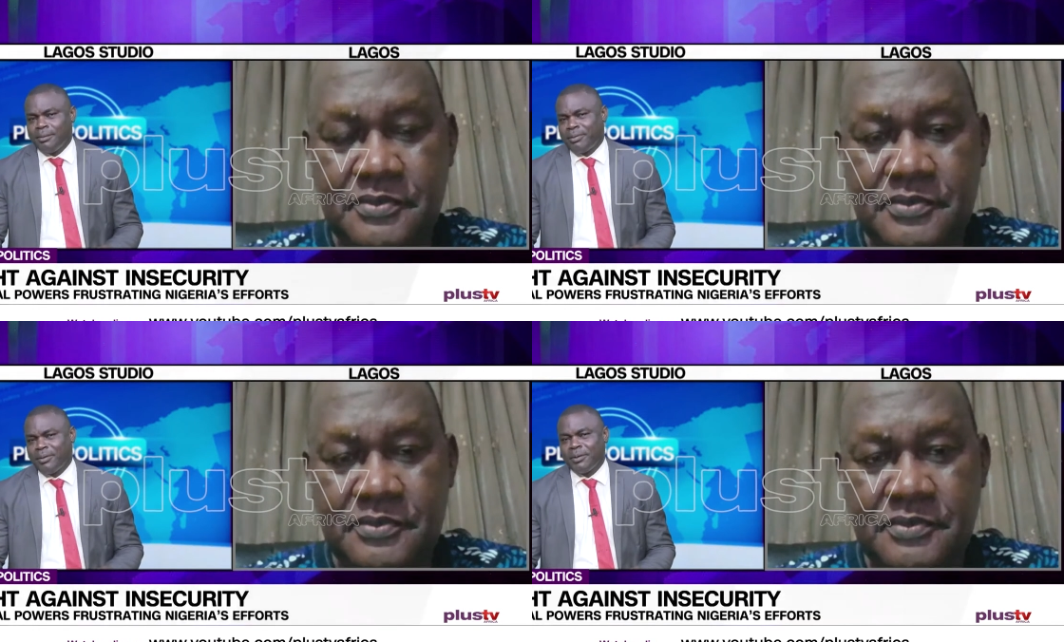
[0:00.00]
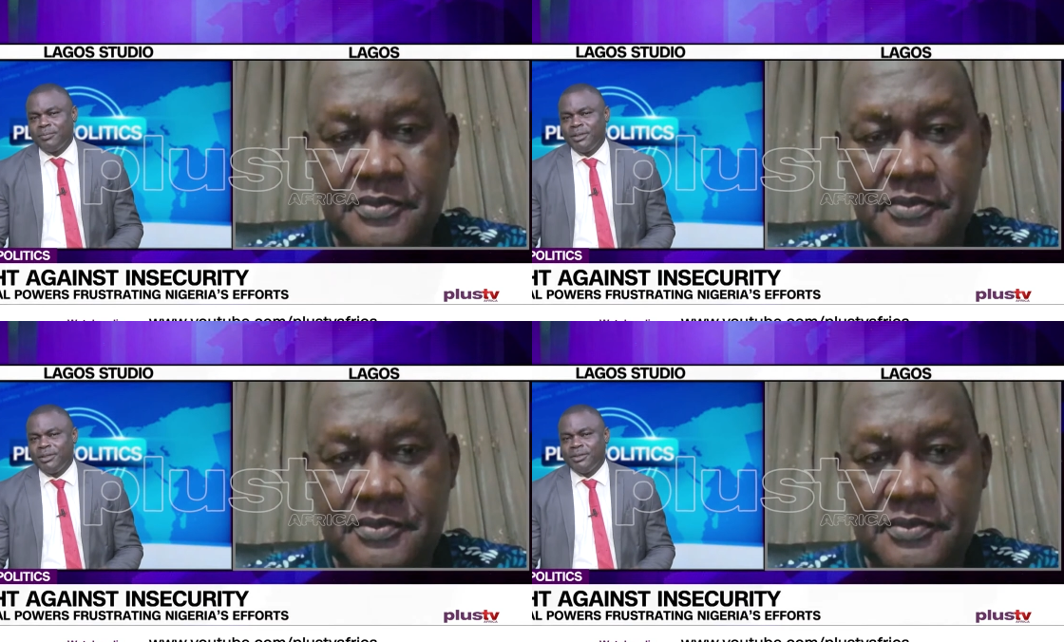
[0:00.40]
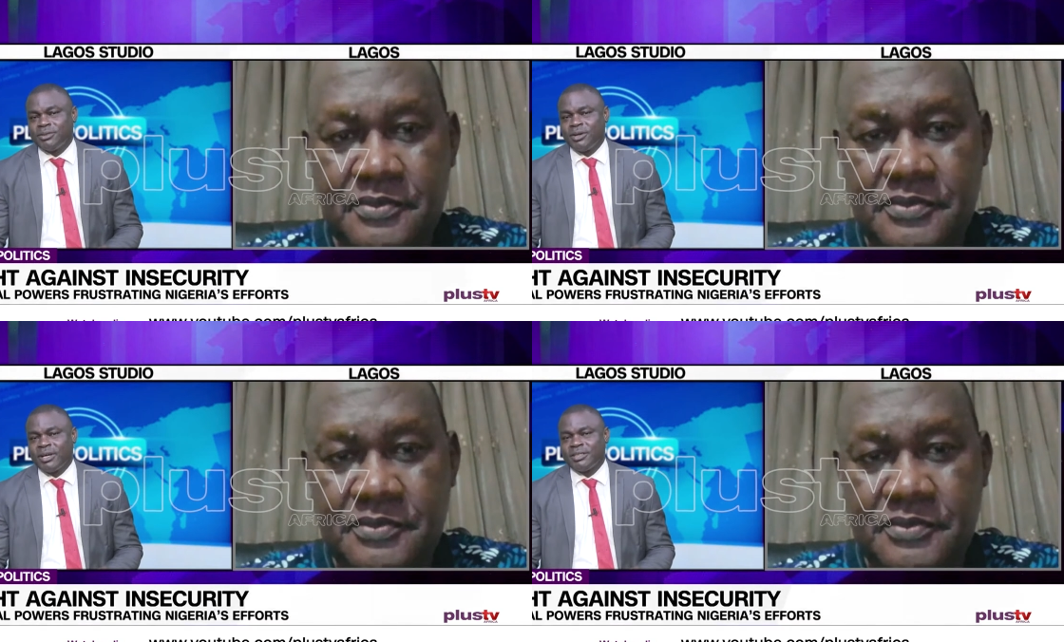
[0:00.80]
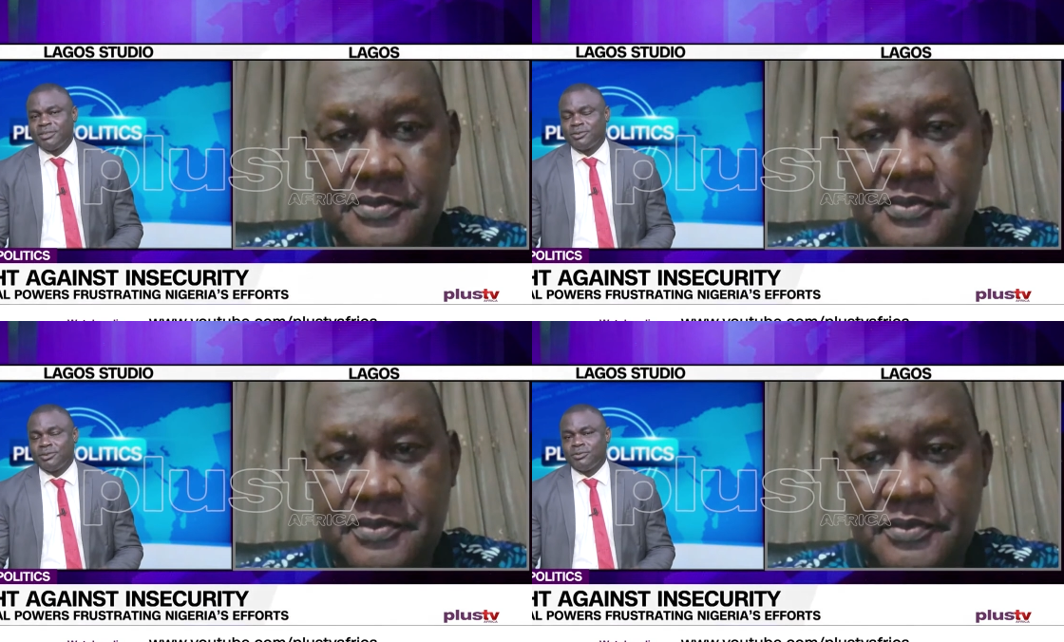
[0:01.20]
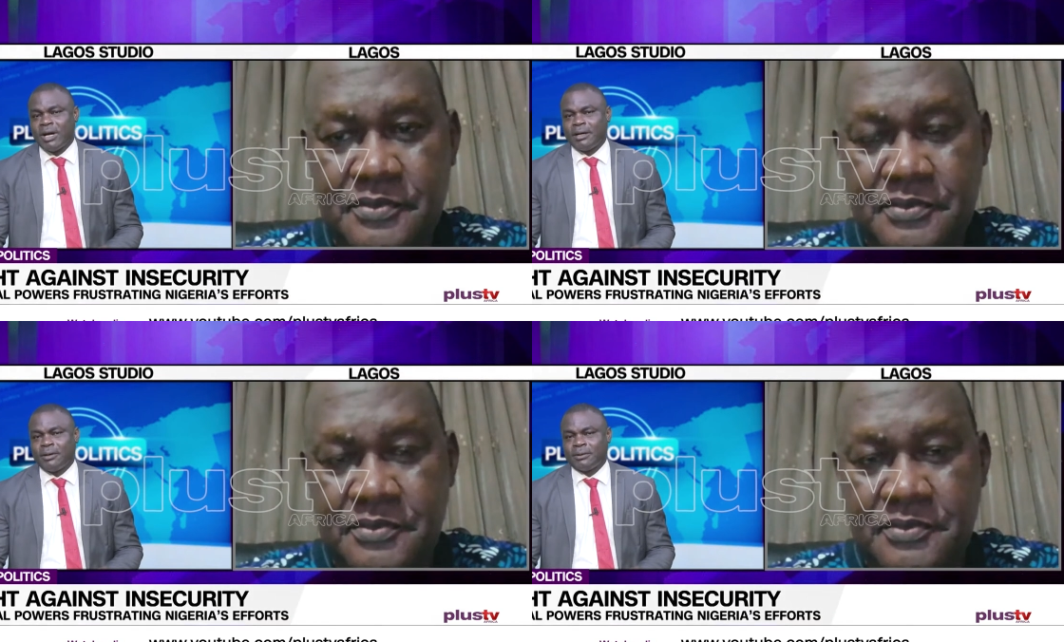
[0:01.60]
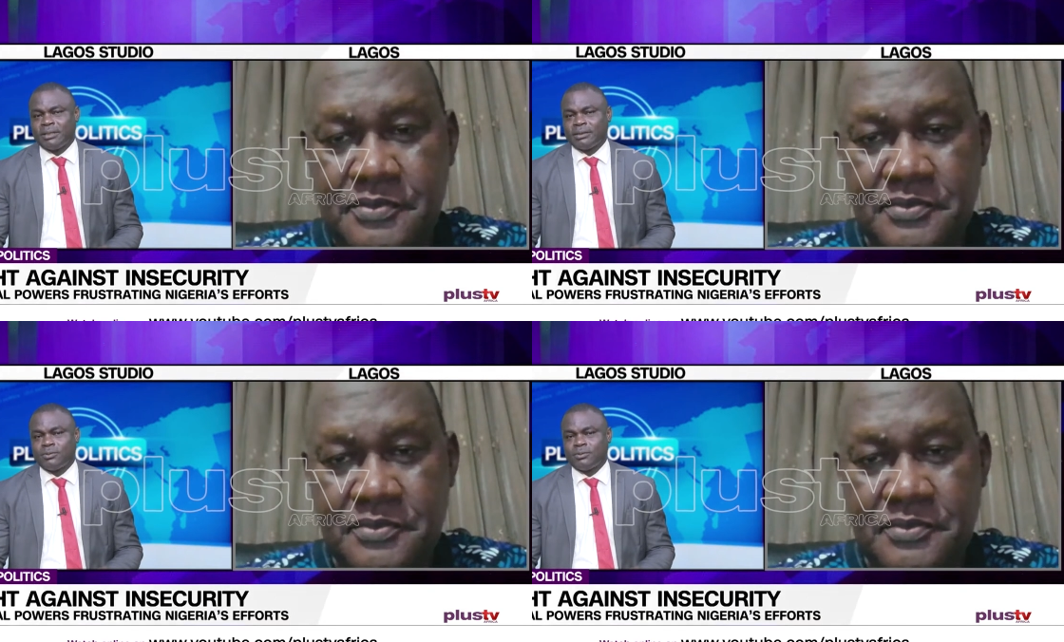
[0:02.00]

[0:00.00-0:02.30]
Speaker 1: probably is not getting to the right quarter.